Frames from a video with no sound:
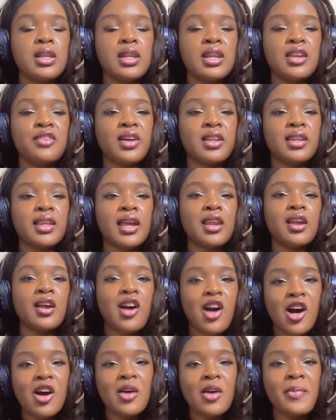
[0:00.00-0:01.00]
then I finally got a
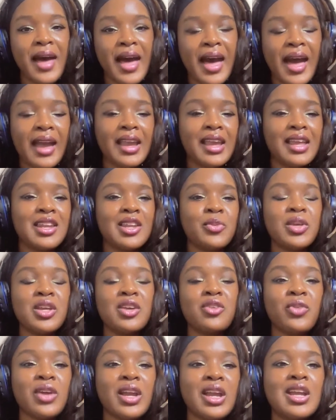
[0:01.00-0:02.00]
call back and then
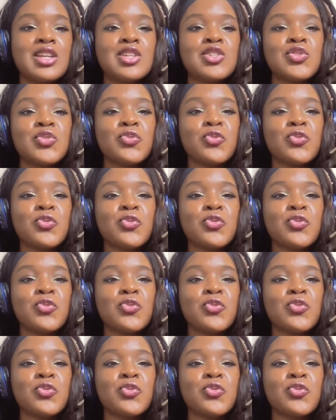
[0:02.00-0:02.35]
we arranged